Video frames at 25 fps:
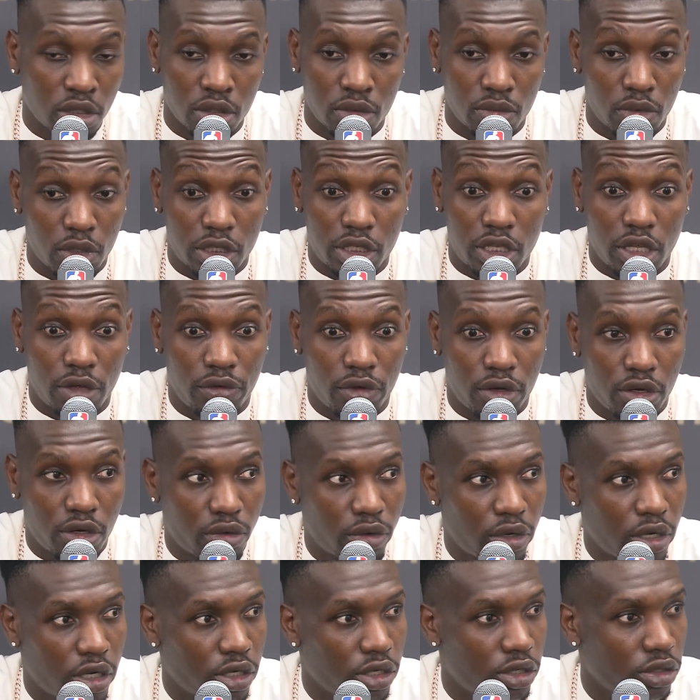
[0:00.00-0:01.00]
what Kevin
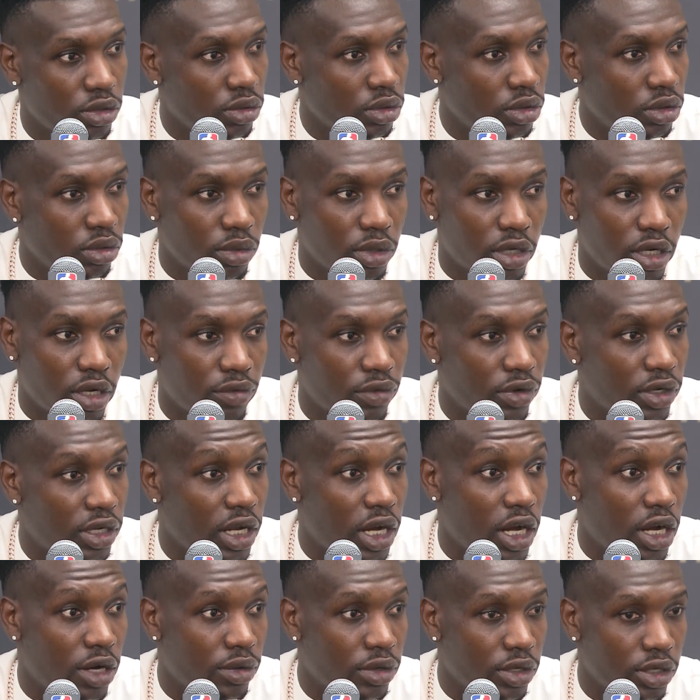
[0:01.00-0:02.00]
Durant do or whatever
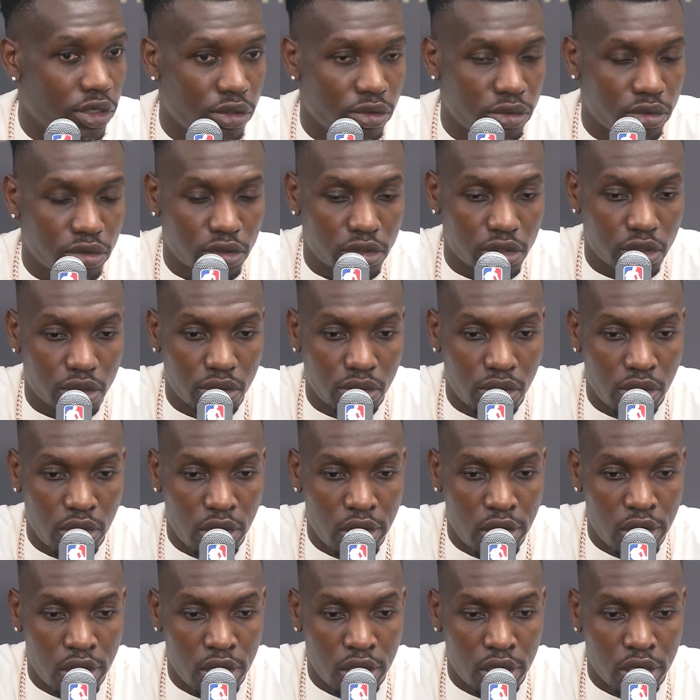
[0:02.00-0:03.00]
Kyrie do. So,
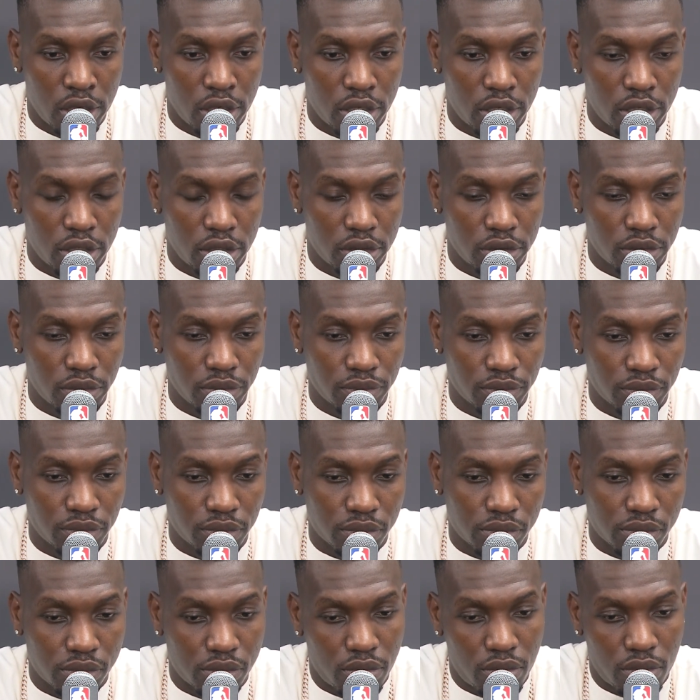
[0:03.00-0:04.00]
um,
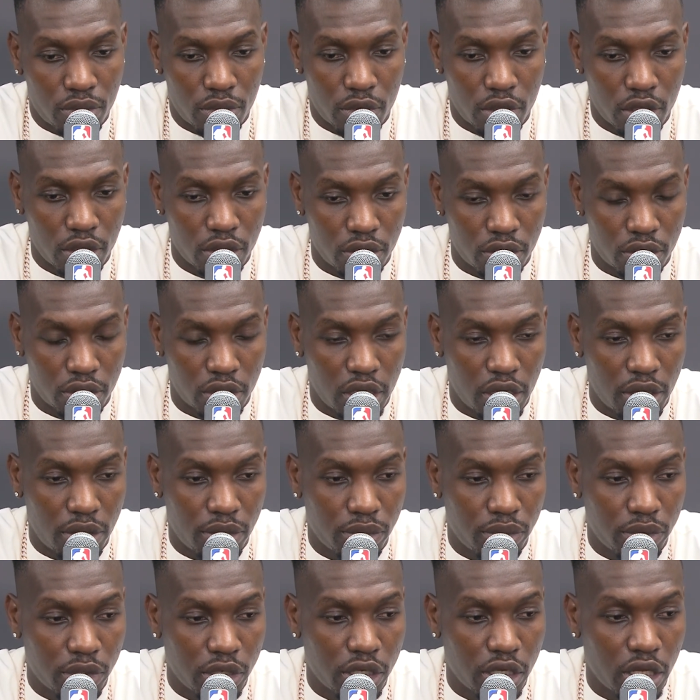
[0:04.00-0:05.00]
you know, that
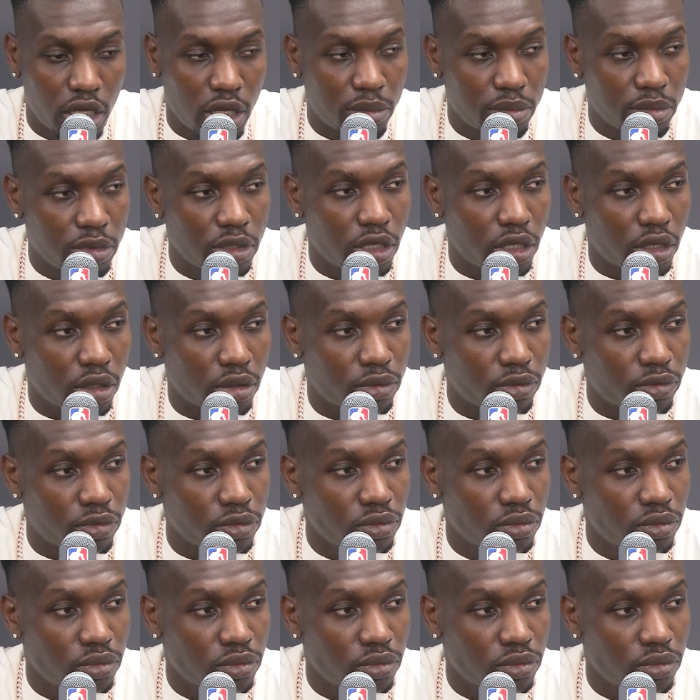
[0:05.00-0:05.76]
really helped me out.